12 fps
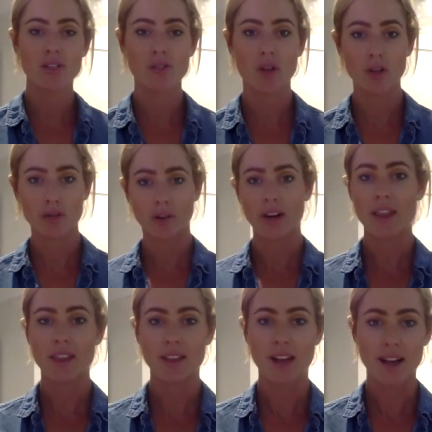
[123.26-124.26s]
intolerant or
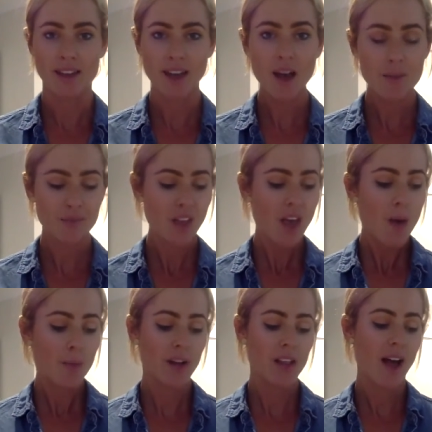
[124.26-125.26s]
anything like that,
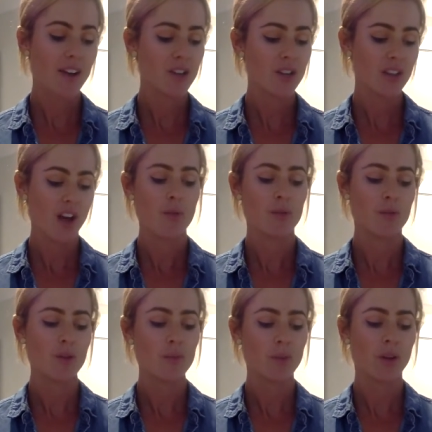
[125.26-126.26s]
but I like to use almond
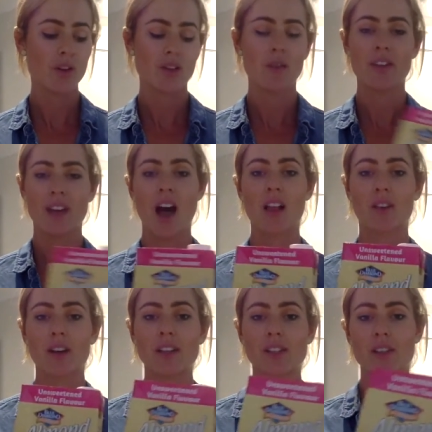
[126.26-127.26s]
milk because of the
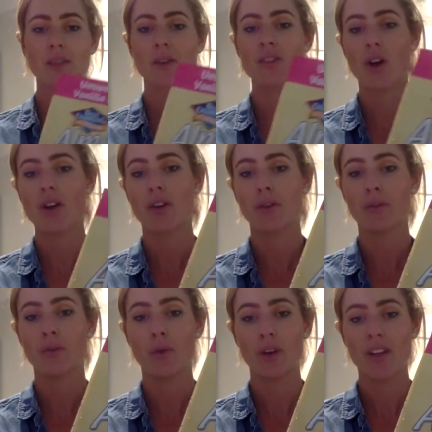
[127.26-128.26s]
calories. So this one's only got
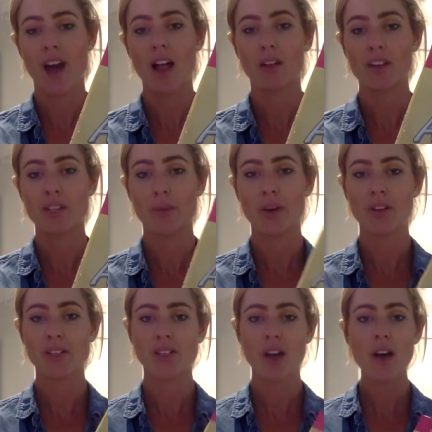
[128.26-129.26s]
40 calories per
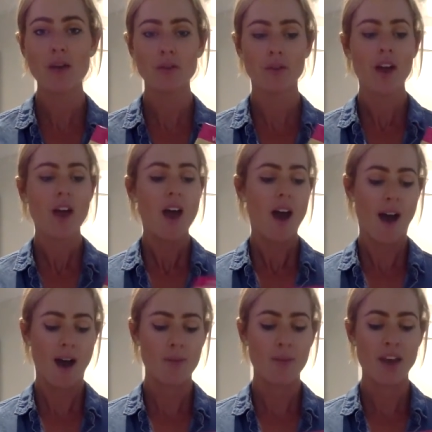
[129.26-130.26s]

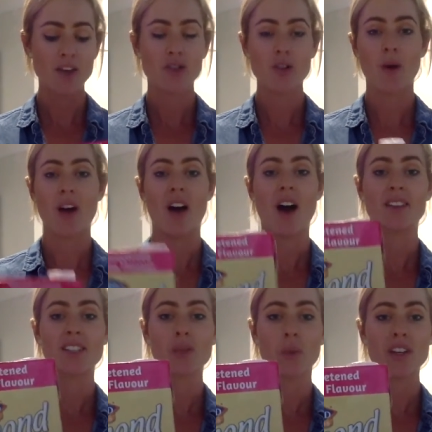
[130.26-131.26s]
serve. Make sure you buy the
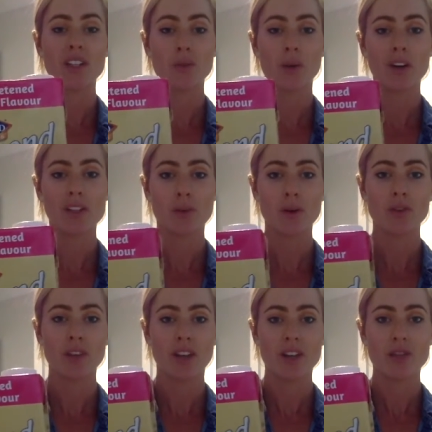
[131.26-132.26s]
unsweetened one as well.
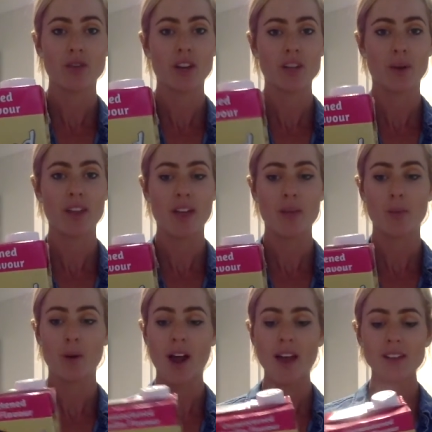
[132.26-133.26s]
Don't get tricked by the other
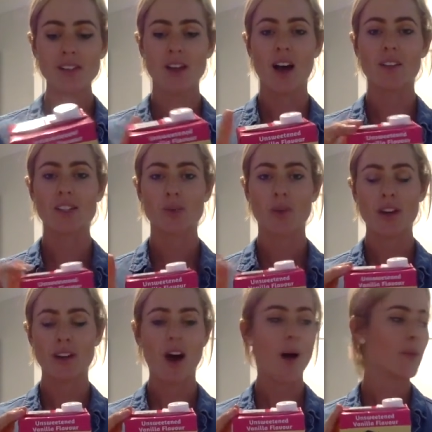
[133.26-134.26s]
brands. So
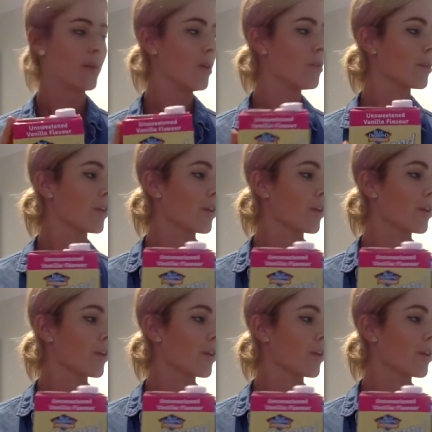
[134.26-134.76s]
unsweetened almond milk.